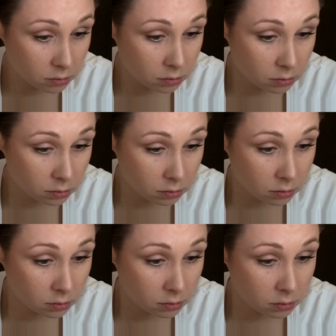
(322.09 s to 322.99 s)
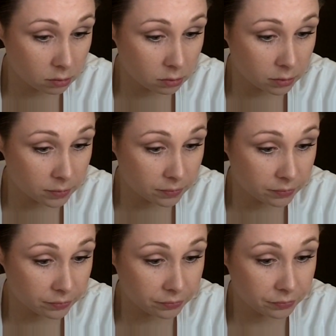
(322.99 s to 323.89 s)

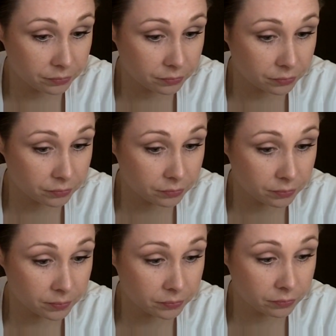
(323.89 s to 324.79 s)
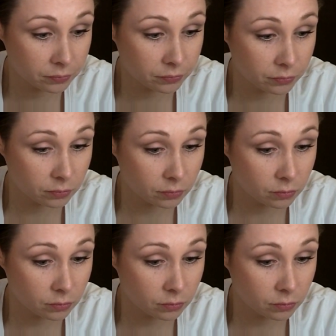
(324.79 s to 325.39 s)
Nobody speaks.